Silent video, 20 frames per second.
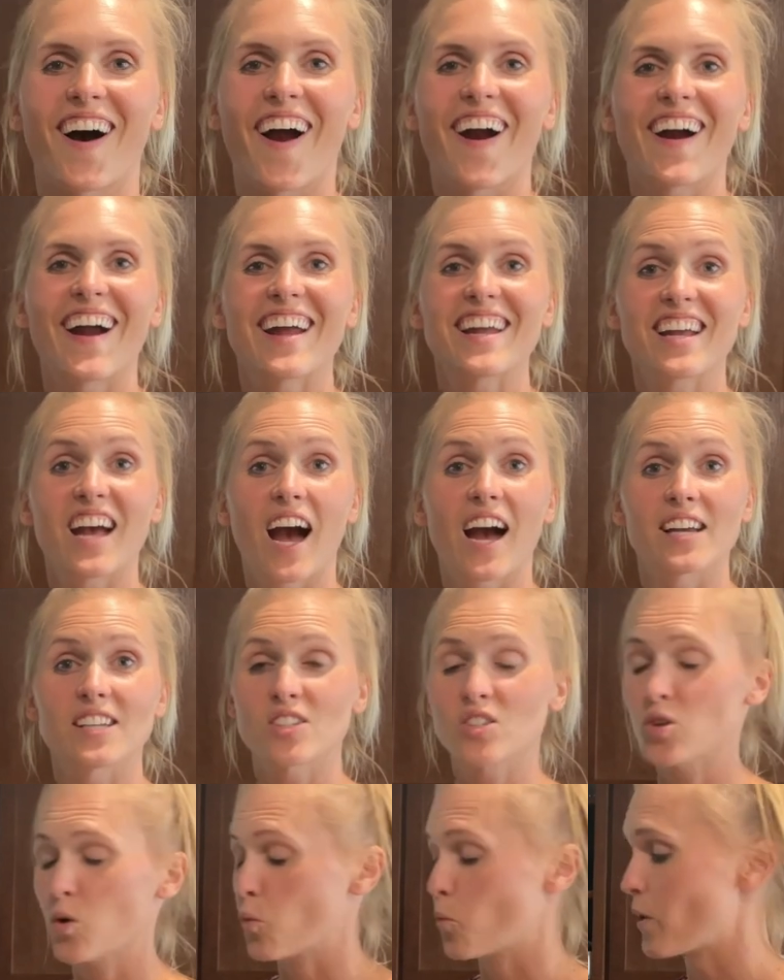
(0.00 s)
All right,
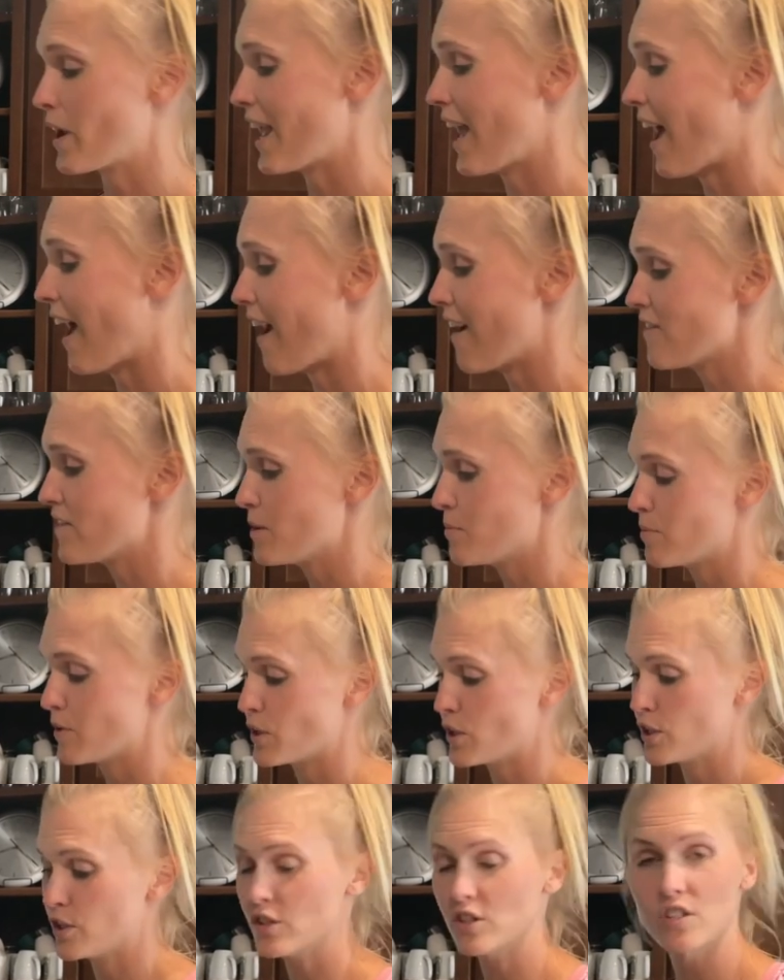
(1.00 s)
guys, we have the
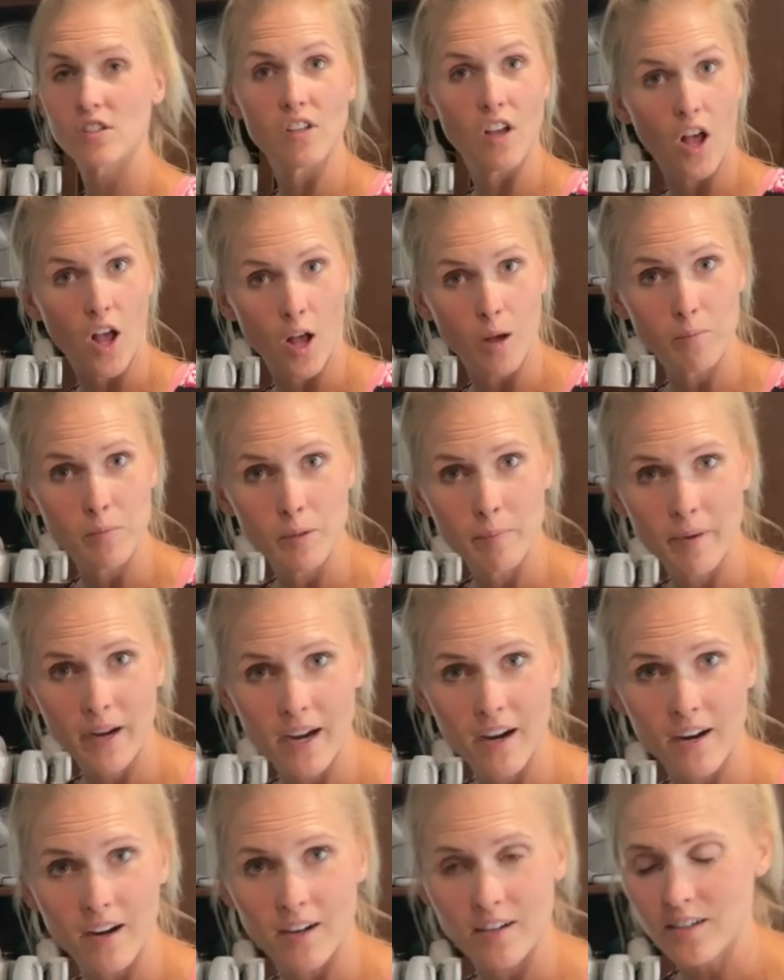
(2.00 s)
birds all
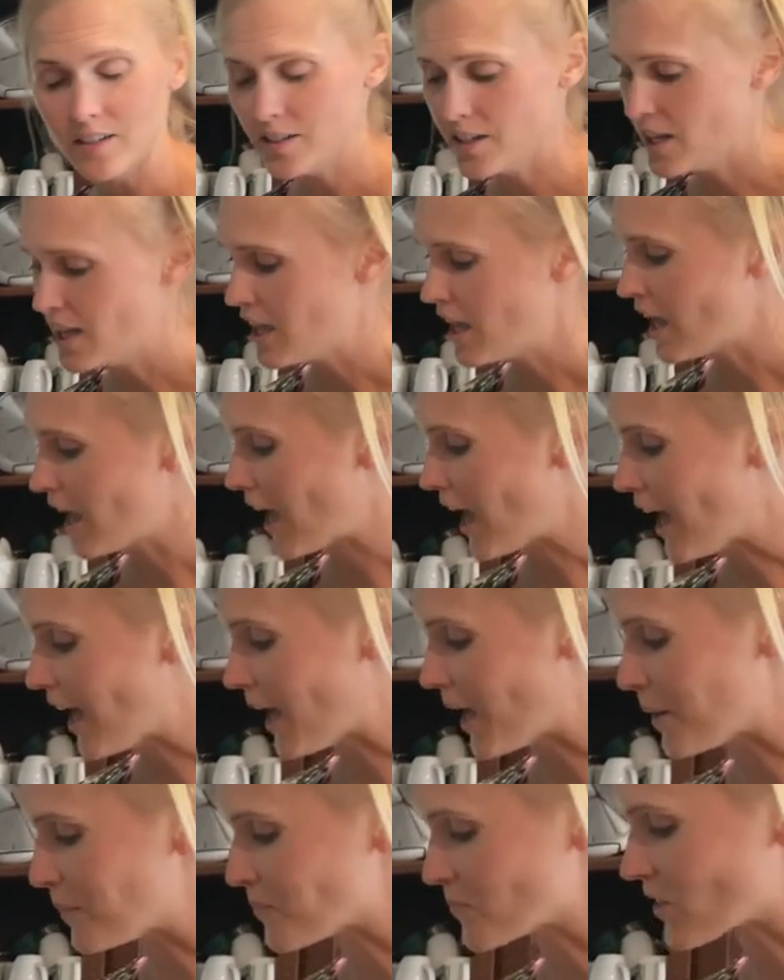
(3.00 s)
prepared.
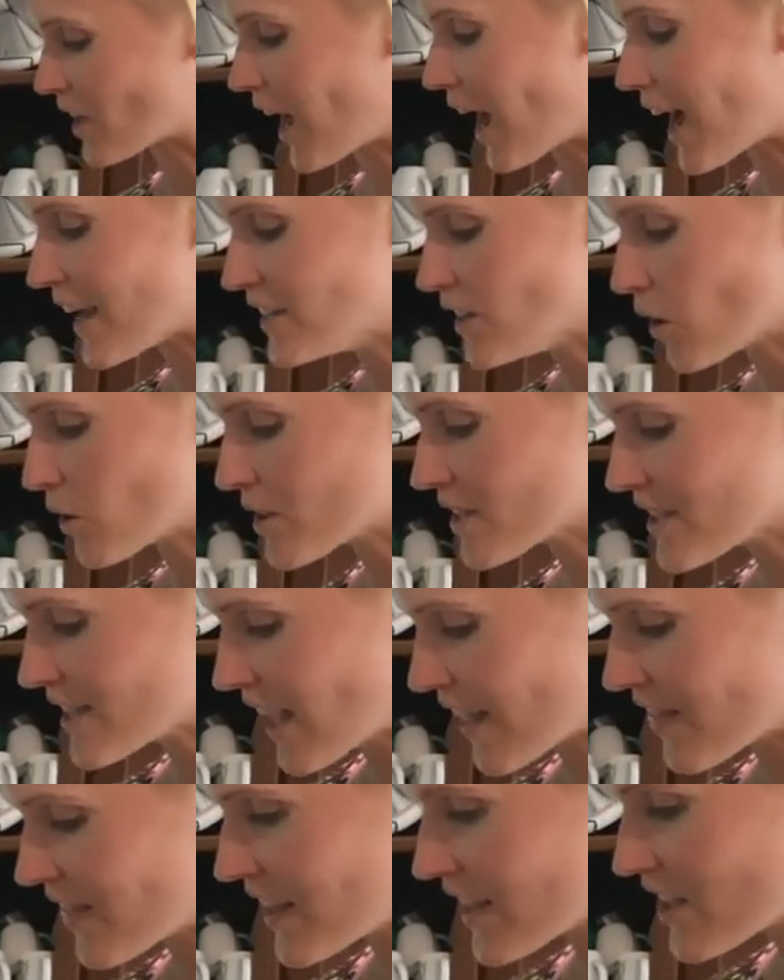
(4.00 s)
Um, I noticed that